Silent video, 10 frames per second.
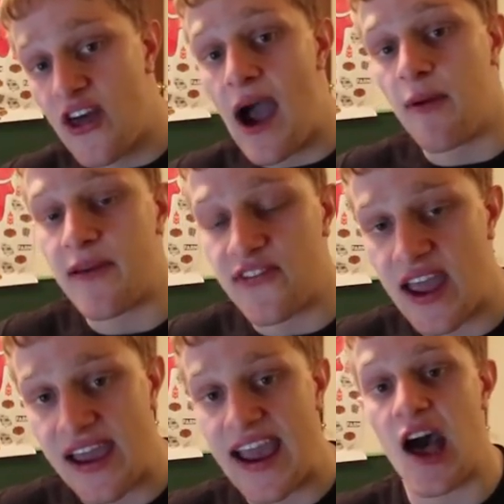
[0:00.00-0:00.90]
that, I'm gonna be
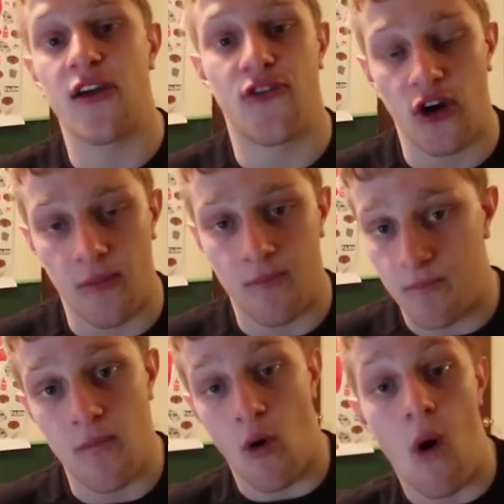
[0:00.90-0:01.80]
staying in Cali
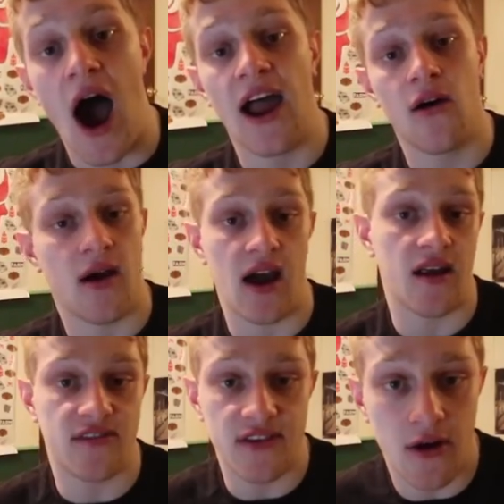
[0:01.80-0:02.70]
for a while. I
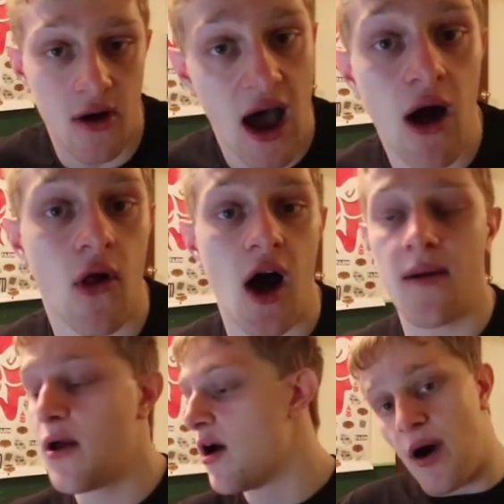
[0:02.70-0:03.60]
honestly don't know how
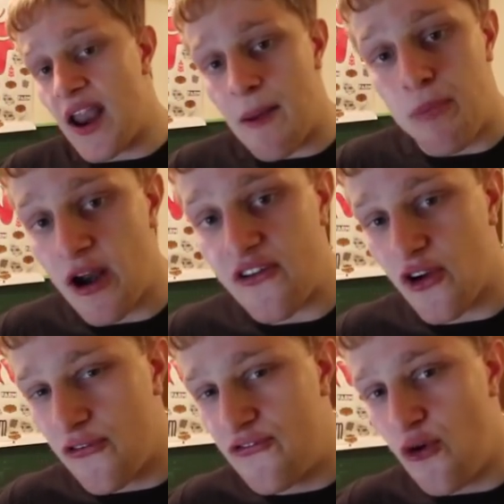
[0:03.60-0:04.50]
long, but I'm pretty
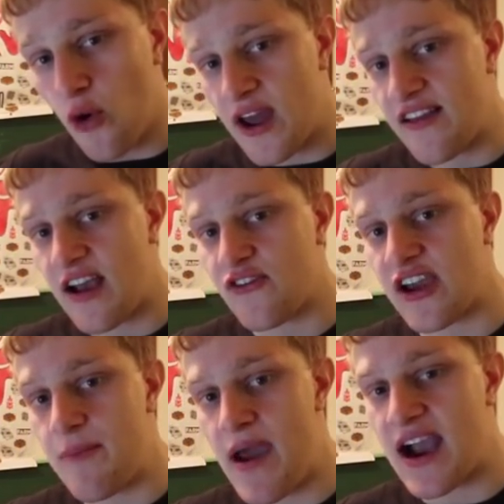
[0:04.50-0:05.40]
sure four days after I
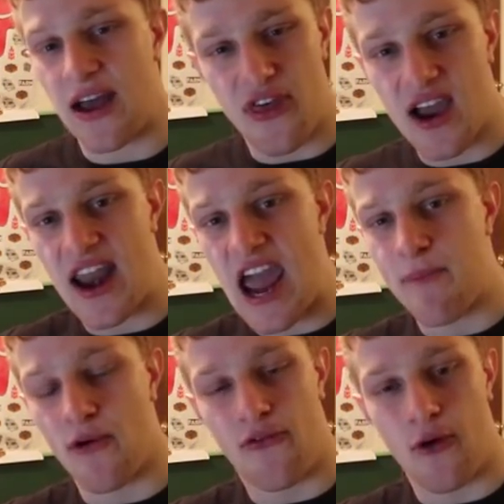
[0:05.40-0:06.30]
get back, I think on
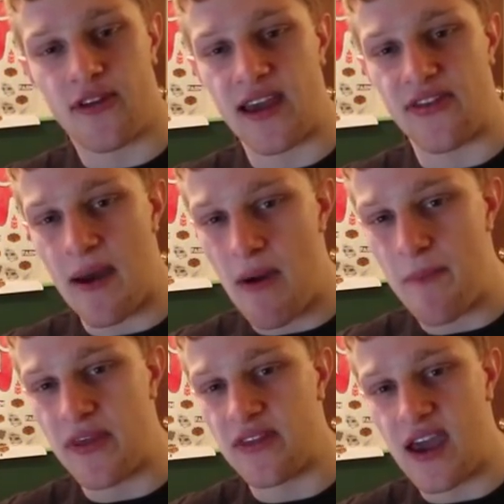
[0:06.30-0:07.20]
April 14th, that
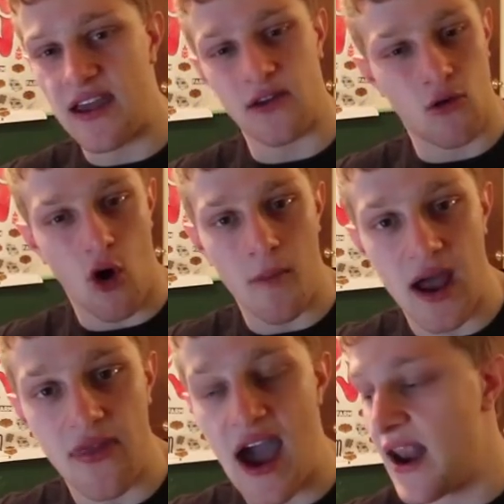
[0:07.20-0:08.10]
might be the date, don't quote me
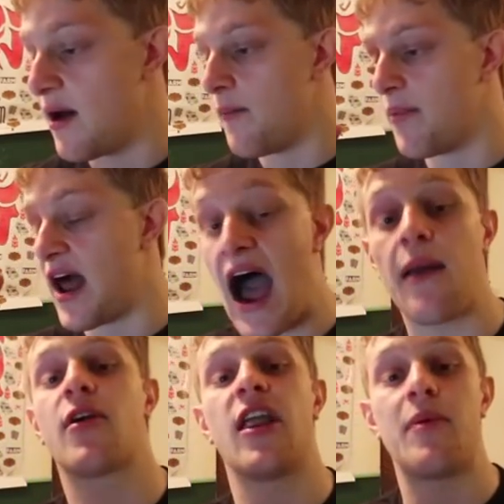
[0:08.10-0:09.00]
on that, but
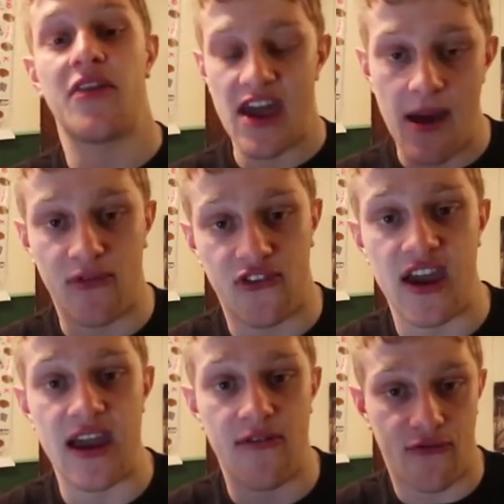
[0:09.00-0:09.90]
I'm gonna be the
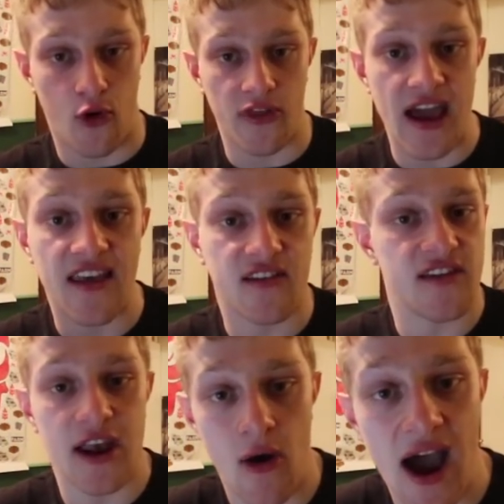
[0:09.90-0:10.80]
MC for the
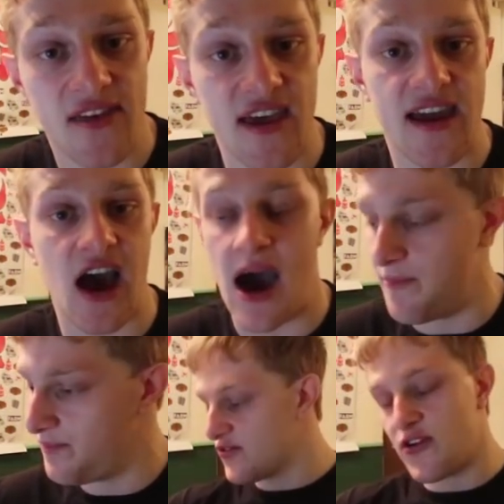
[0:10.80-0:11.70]
Escondido ISA
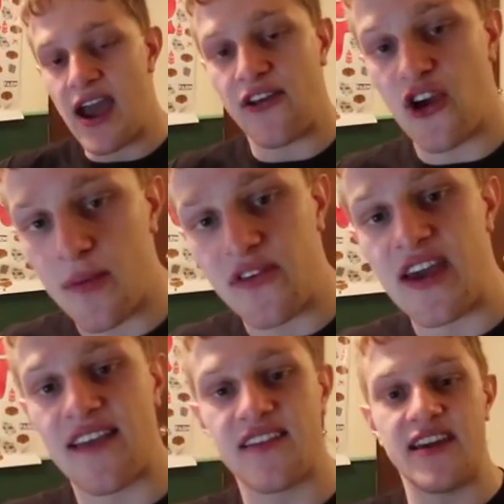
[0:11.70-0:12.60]
comp. So yeah, show up to
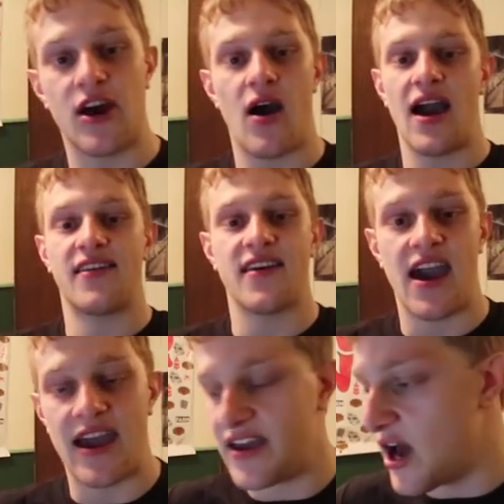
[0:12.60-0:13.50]
the Escondido
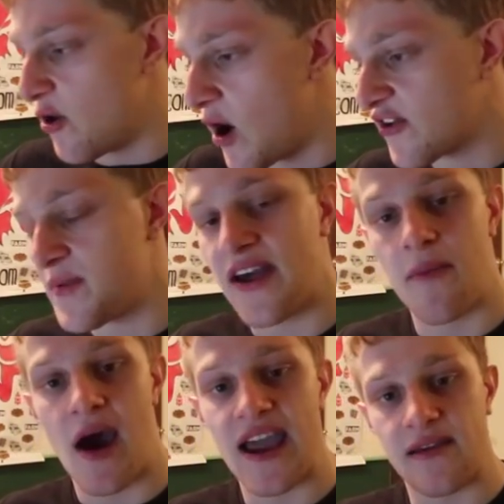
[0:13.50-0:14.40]
ISA, you know, watch me on
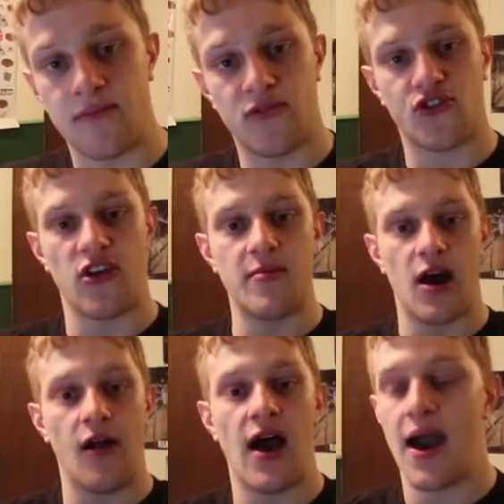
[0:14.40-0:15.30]
the mic, scream and all